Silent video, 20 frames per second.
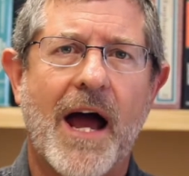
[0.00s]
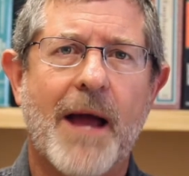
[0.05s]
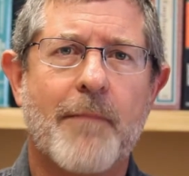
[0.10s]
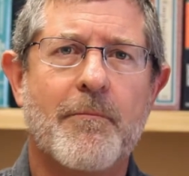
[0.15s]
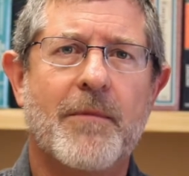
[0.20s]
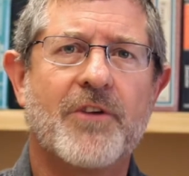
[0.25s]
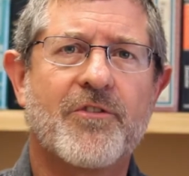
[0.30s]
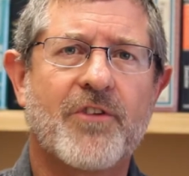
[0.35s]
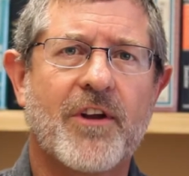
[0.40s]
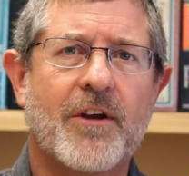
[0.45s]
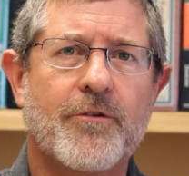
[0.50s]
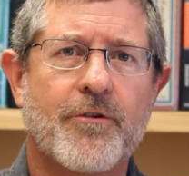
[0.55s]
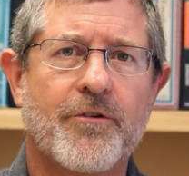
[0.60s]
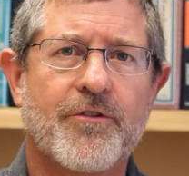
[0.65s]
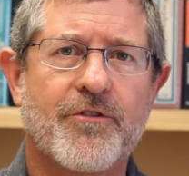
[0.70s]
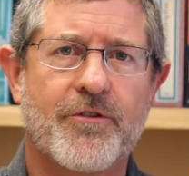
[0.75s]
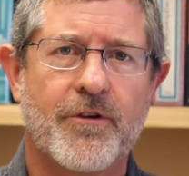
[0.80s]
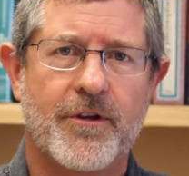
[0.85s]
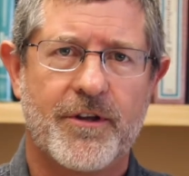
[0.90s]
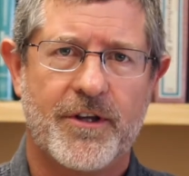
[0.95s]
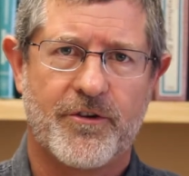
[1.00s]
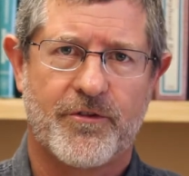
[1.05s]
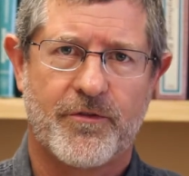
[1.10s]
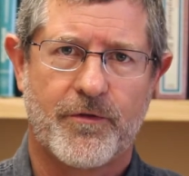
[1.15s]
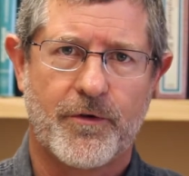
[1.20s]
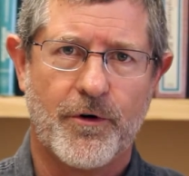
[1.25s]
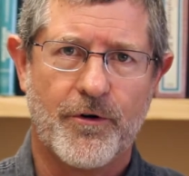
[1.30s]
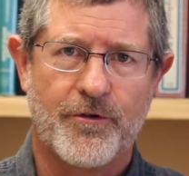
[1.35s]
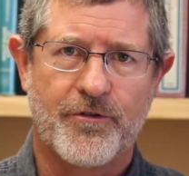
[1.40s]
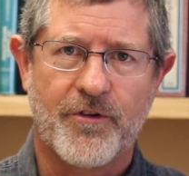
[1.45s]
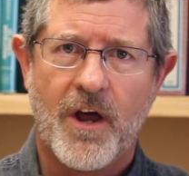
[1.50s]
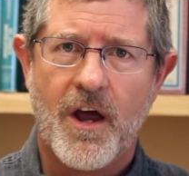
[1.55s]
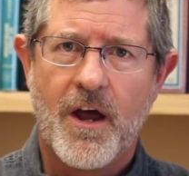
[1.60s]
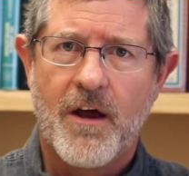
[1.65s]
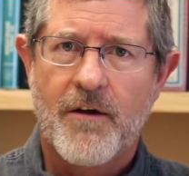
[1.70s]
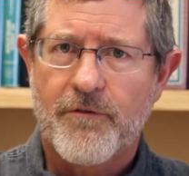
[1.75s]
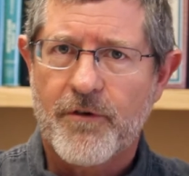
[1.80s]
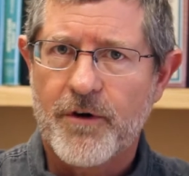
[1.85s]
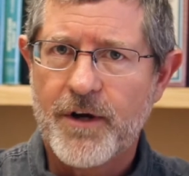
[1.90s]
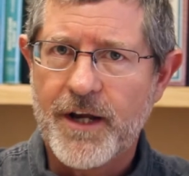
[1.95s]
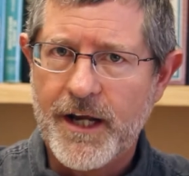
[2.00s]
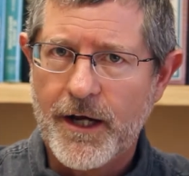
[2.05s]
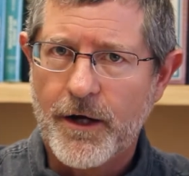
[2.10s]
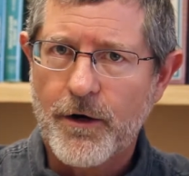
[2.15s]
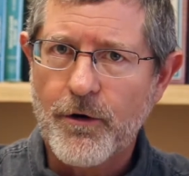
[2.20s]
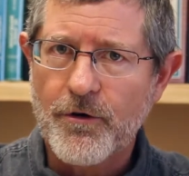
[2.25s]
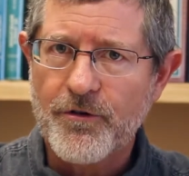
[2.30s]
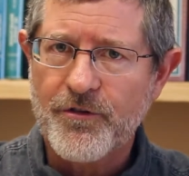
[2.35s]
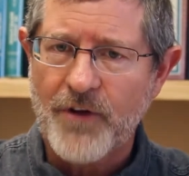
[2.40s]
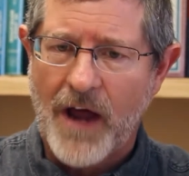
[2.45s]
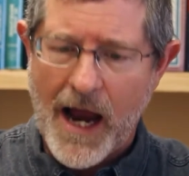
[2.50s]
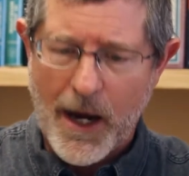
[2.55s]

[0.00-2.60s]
I misunderstood this verse. For years,